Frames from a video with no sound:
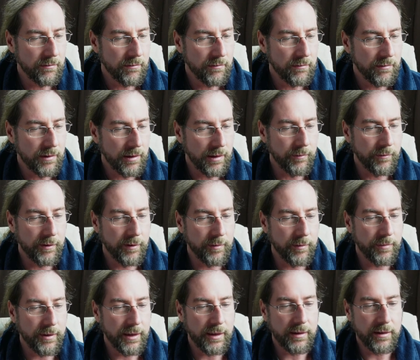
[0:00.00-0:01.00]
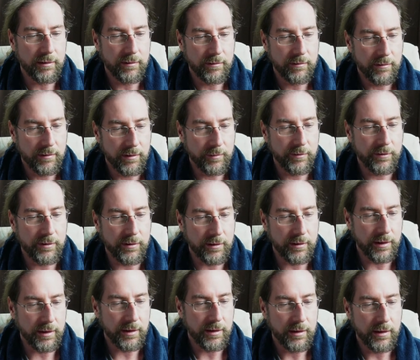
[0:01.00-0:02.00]
I'm very bad. I'm
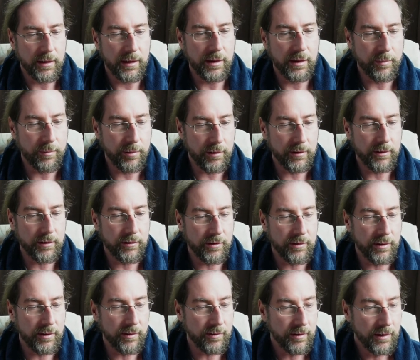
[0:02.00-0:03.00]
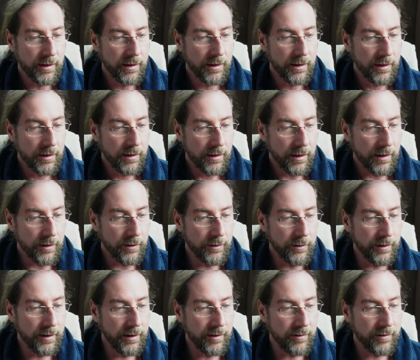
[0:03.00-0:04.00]
sorry. I apologize. A
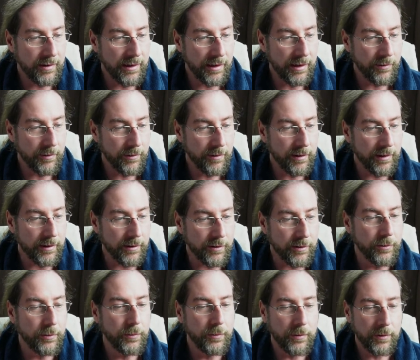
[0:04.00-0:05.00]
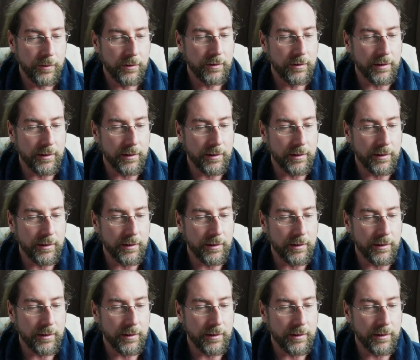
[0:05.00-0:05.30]
hoodie is now ordered. Cool.